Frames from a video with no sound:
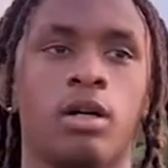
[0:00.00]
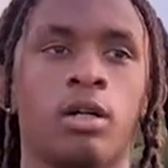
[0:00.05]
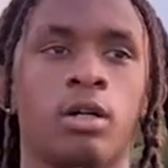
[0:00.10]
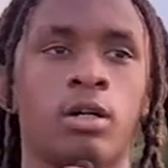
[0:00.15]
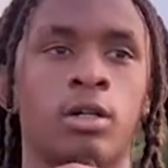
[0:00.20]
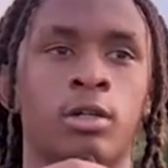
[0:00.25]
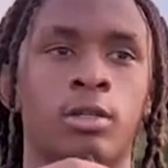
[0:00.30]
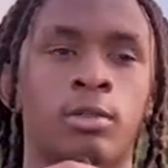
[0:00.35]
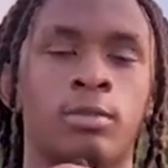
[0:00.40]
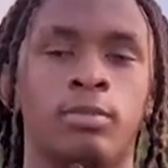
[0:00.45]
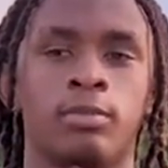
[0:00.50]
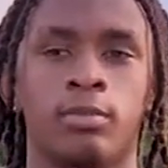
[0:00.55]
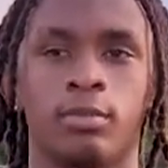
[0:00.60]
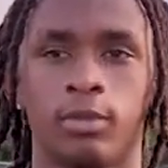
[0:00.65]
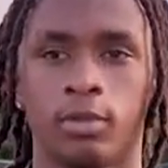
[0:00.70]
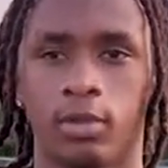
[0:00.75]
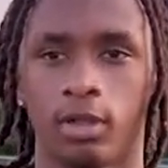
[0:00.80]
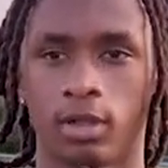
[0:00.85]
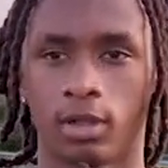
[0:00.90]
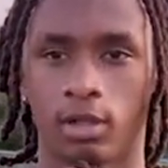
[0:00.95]
I'm
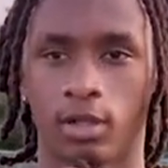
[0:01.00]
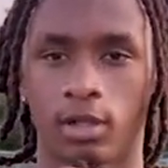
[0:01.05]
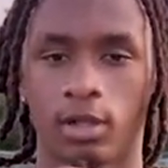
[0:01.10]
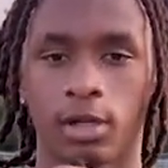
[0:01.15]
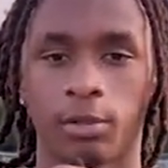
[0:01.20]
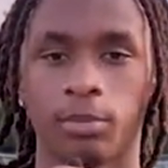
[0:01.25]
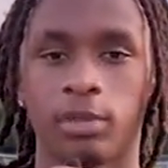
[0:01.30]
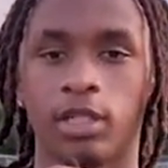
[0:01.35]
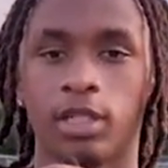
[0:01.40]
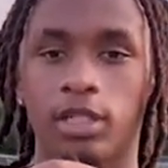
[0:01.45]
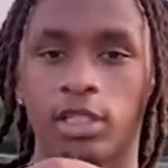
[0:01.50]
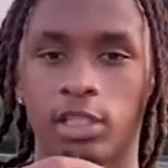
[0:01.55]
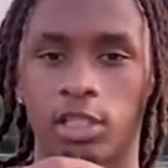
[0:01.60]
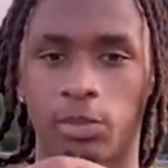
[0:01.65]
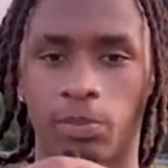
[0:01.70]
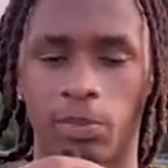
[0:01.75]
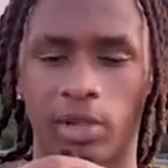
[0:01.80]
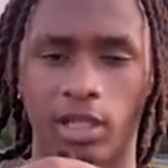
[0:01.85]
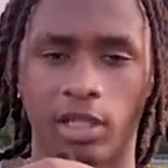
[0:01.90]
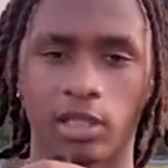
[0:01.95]
good in
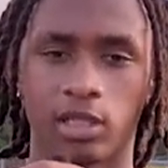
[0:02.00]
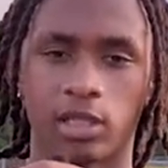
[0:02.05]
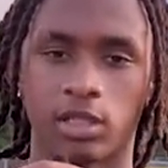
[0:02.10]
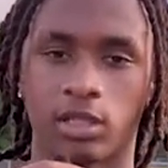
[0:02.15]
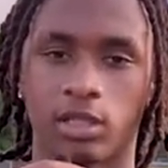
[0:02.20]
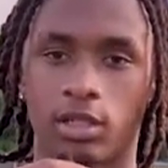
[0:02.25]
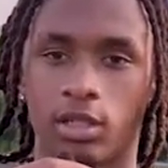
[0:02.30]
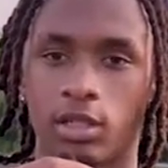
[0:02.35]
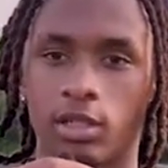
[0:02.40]
space.